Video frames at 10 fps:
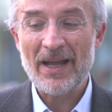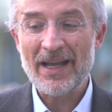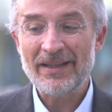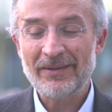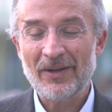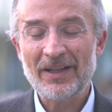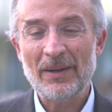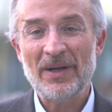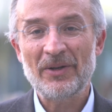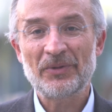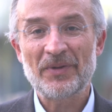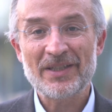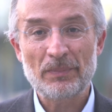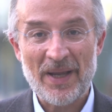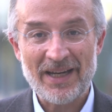I talk about
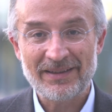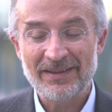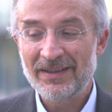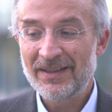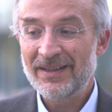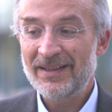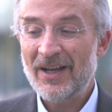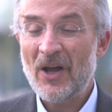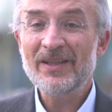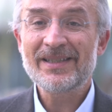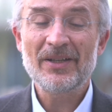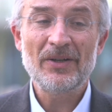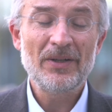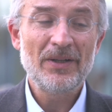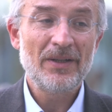respect also